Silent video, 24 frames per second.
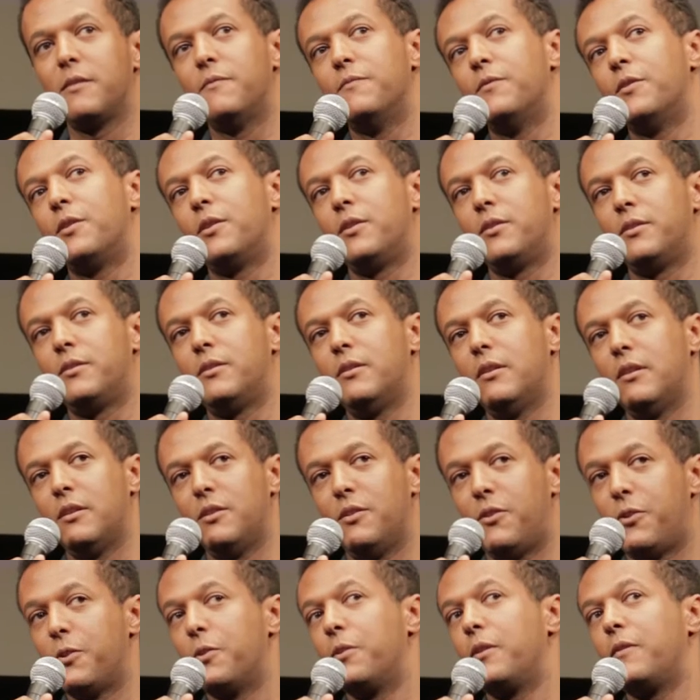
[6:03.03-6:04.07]
converted
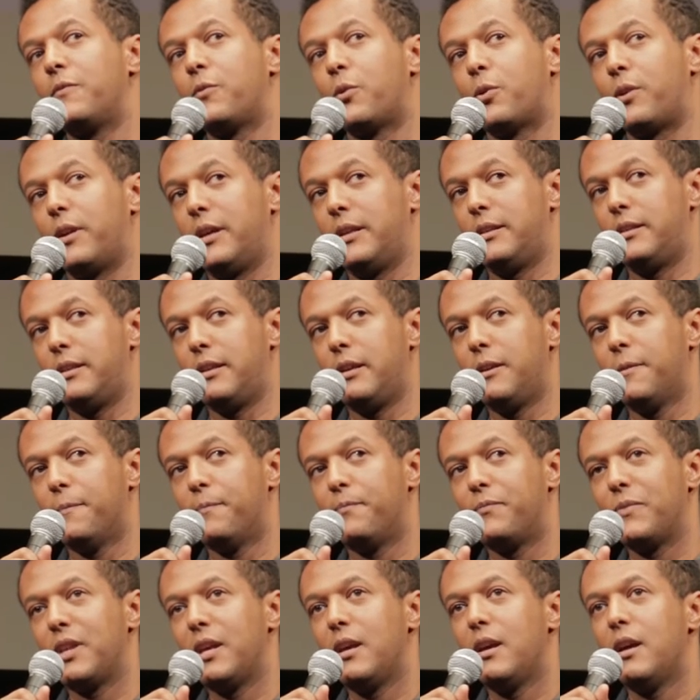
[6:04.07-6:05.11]
in 34 AD,
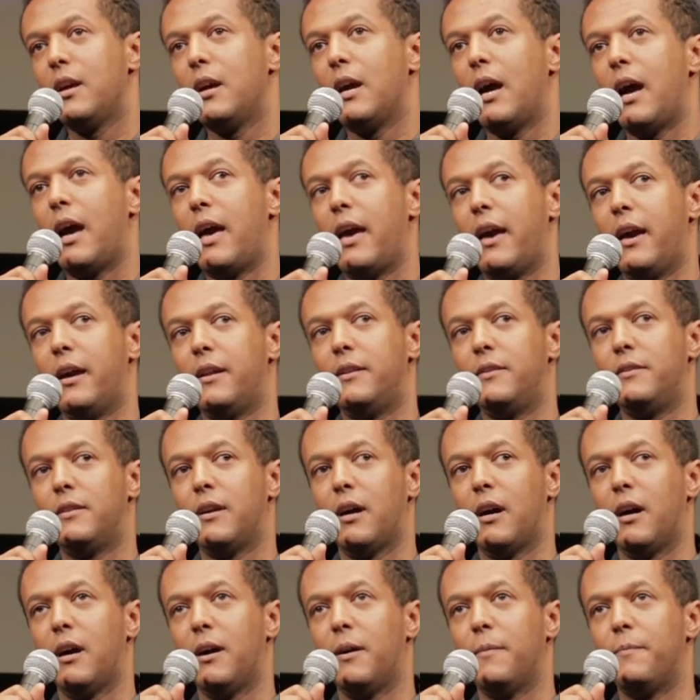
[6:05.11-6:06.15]

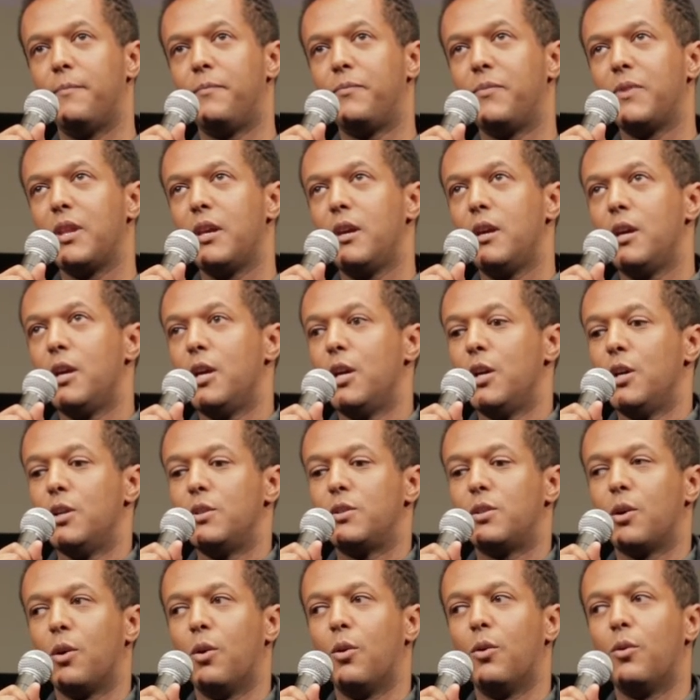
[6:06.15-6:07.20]
and
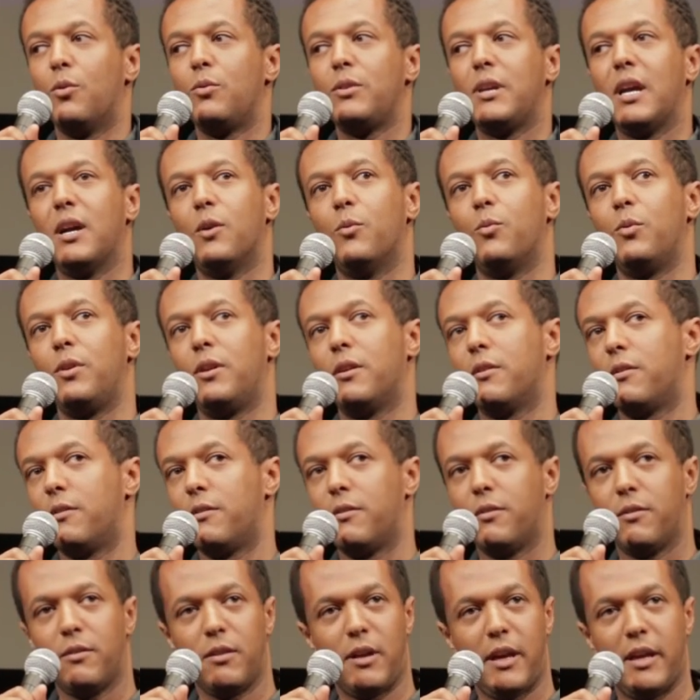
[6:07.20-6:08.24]
so yeah, we
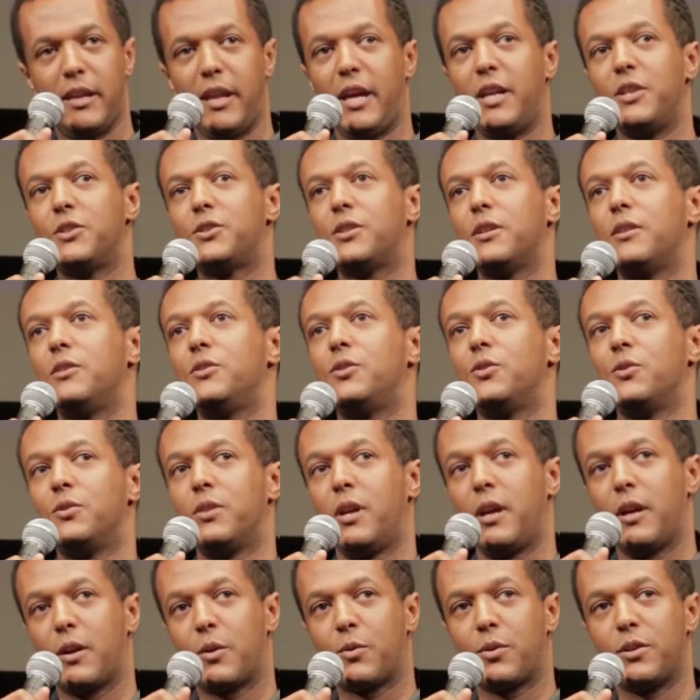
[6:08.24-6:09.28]
are an ancient
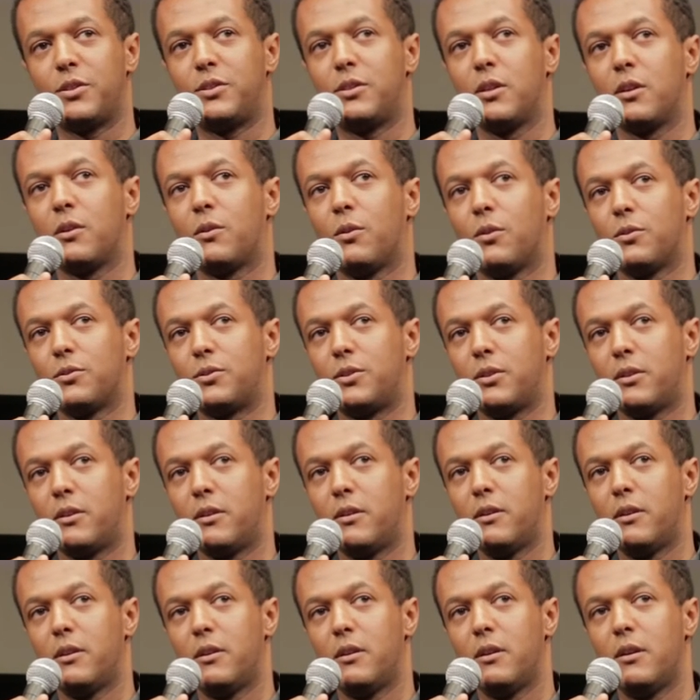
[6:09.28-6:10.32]
Judeo-Christian
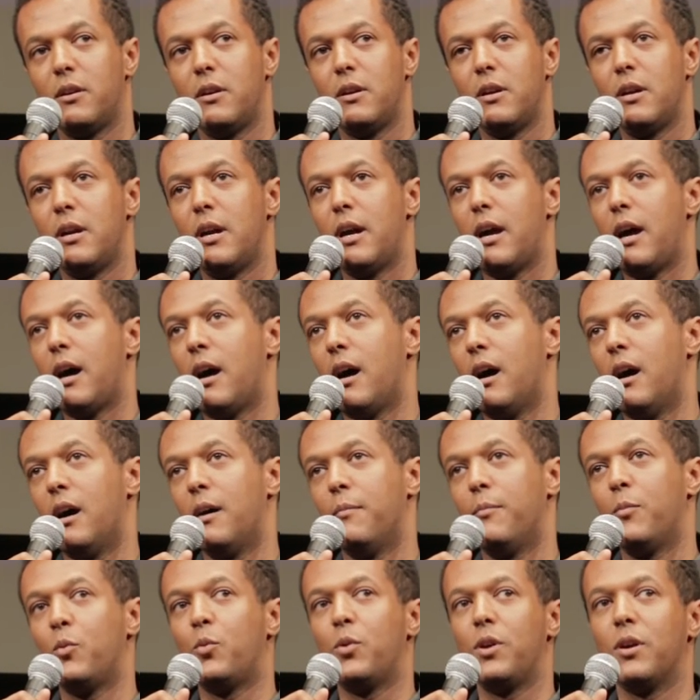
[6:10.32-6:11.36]
culture.
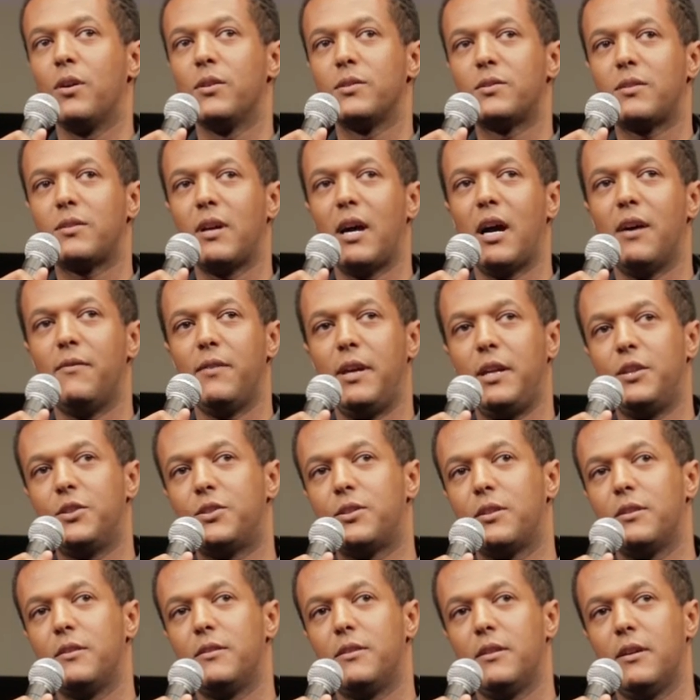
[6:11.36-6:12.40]
We also have
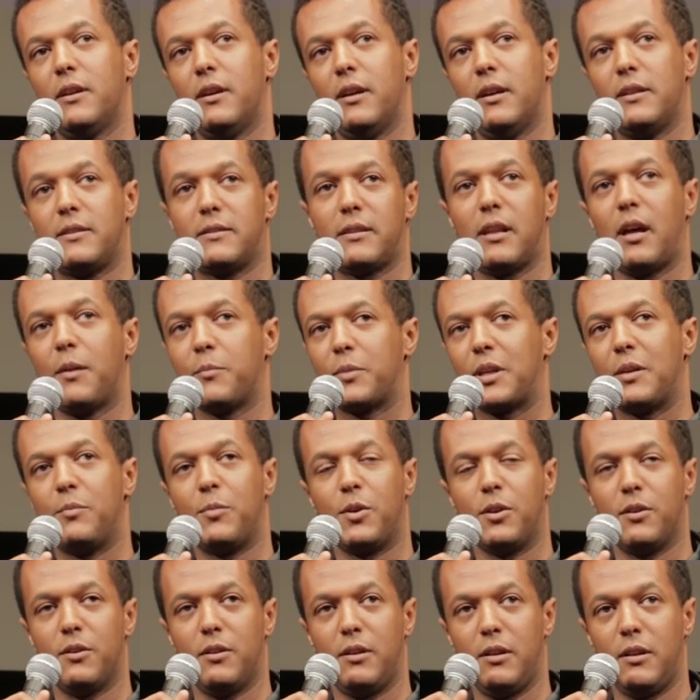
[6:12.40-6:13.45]
ancient Islam
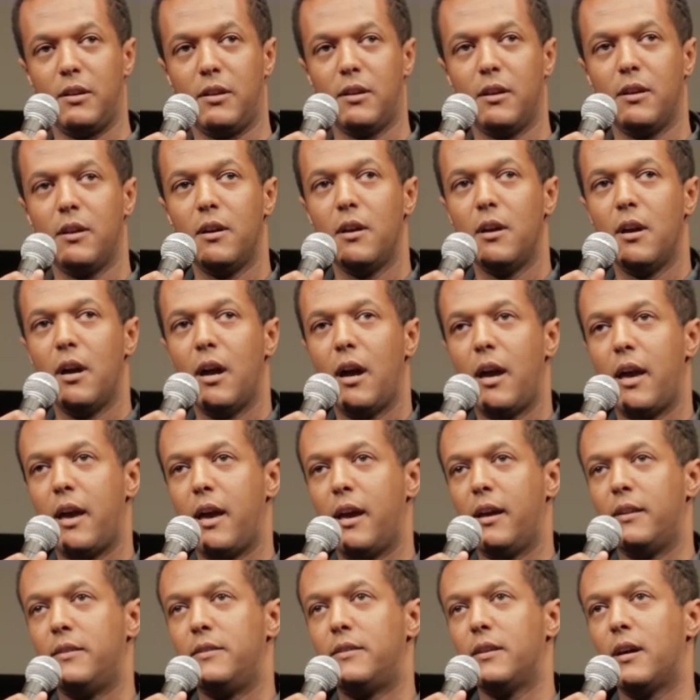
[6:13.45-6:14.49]
community,
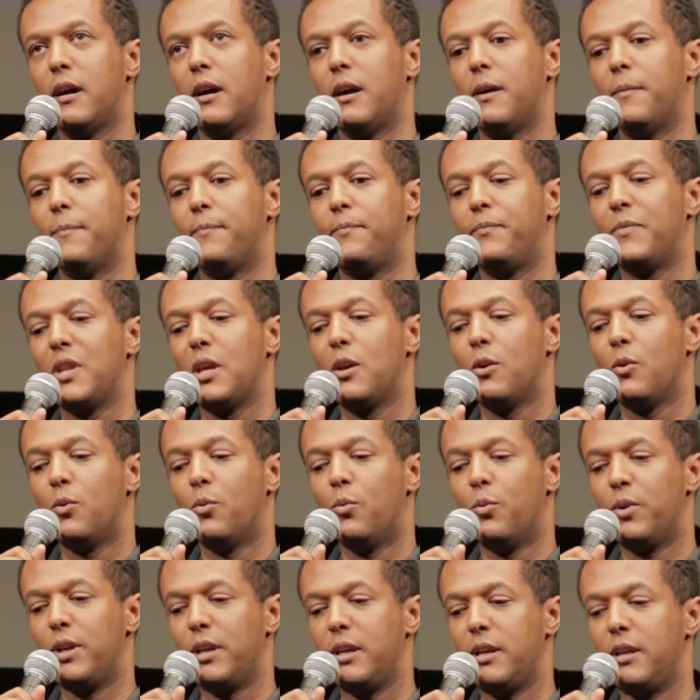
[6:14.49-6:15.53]
and
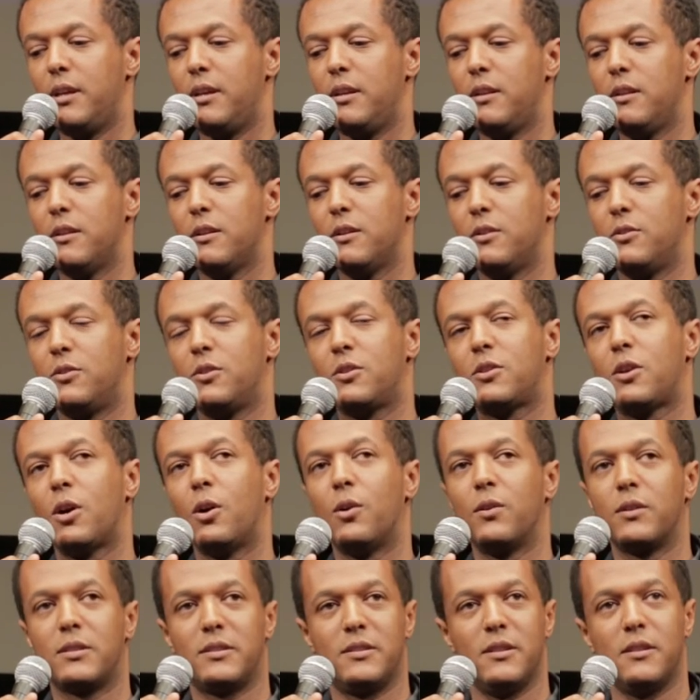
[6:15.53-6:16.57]
we
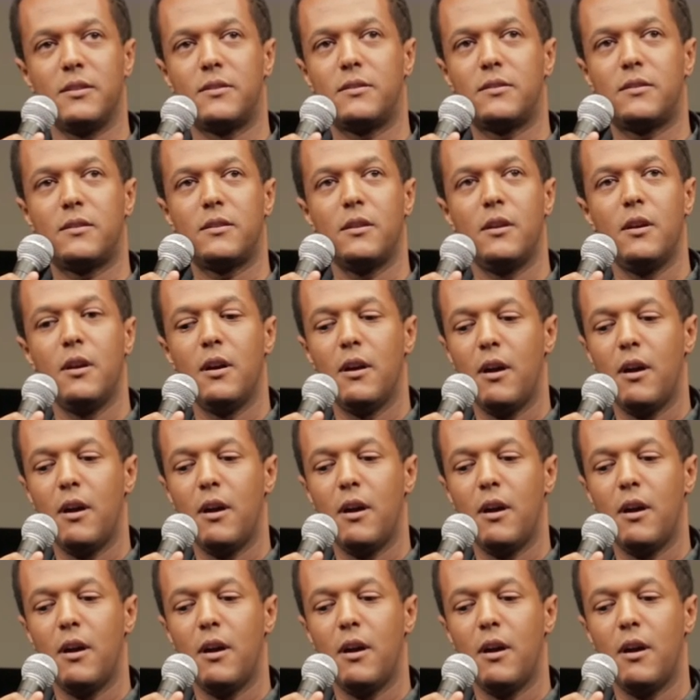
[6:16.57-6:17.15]
coexist.